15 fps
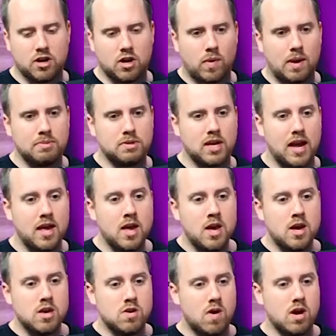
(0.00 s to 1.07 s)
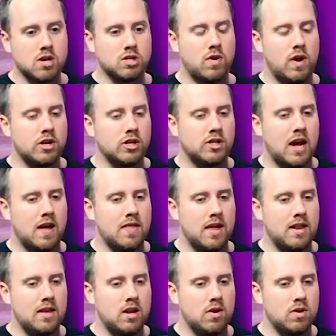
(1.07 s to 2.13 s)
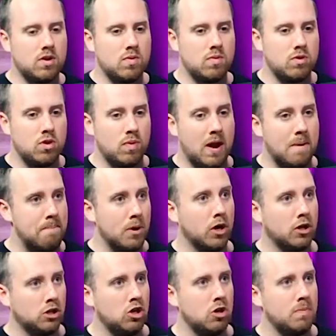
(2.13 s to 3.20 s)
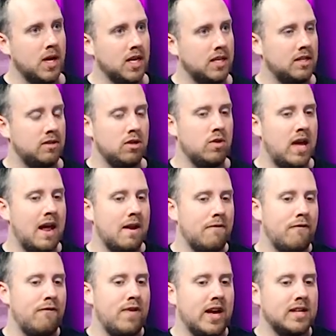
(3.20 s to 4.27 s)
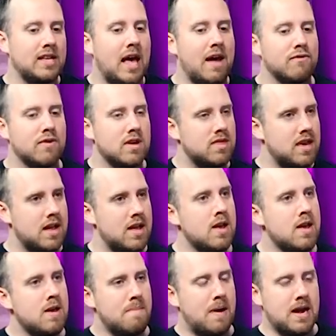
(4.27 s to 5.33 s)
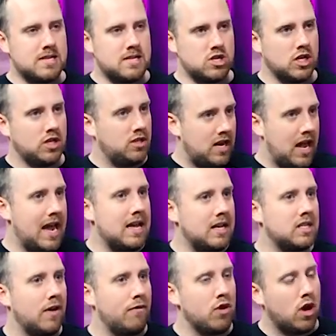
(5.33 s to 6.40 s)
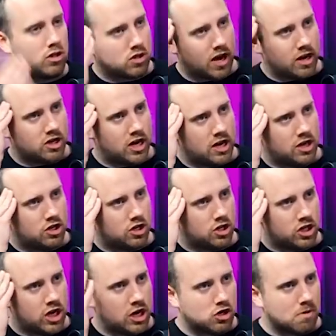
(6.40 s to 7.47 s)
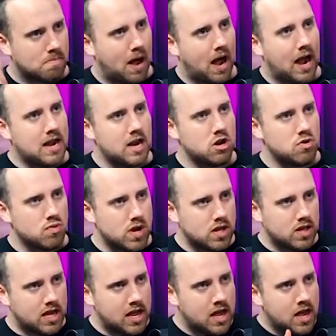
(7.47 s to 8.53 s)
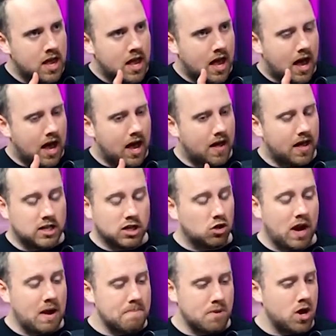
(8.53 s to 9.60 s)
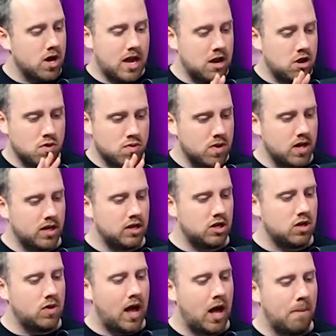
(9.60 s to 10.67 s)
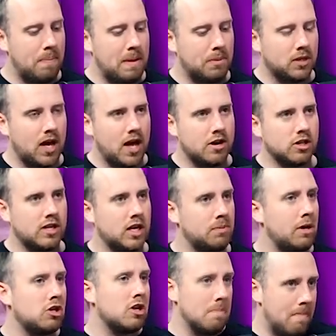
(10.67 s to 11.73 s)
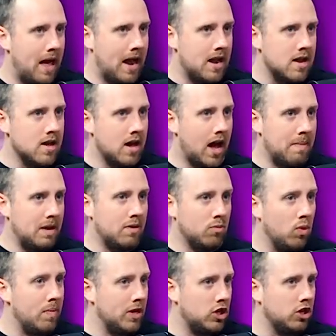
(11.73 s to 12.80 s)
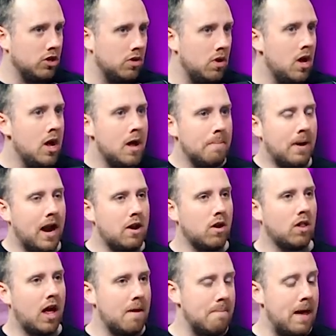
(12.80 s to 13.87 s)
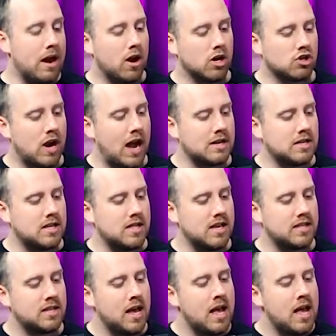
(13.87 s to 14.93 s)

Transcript: on your website, you also understand that you know you you write a book too because it's you can't fix everything by just taking stuff. You also got to change change your mind, and you really uh, it's a great book, and you really do help people to understand, especially men. I mean, women too, but I know a lot of men are attracted to this.